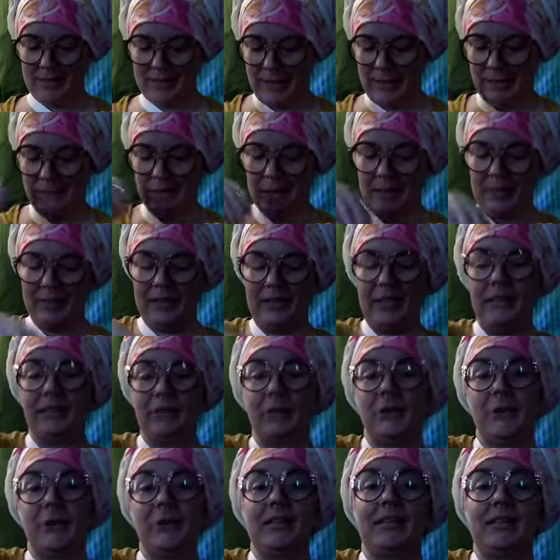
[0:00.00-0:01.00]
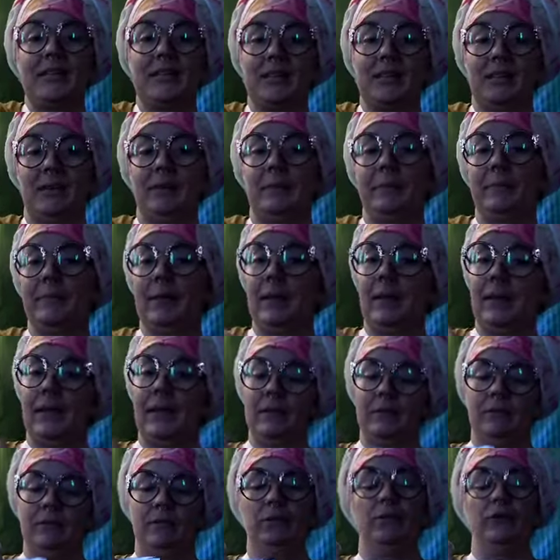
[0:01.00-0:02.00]
Definitely growing some
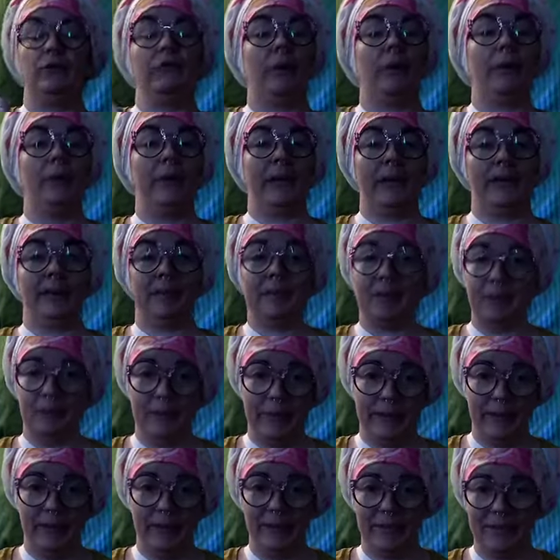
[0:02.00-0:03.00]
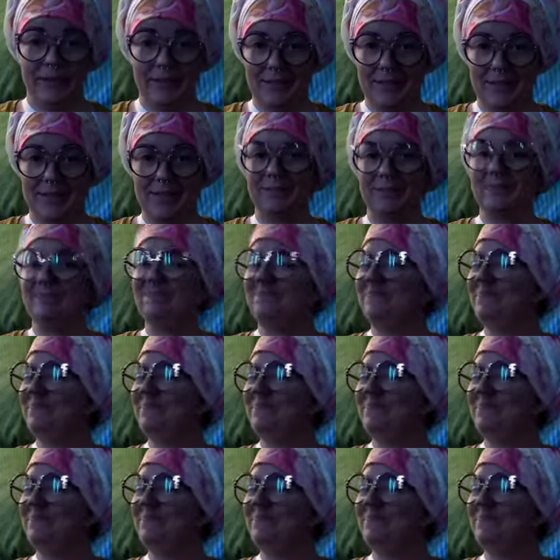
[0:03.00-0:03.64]
uh, growing some pickles.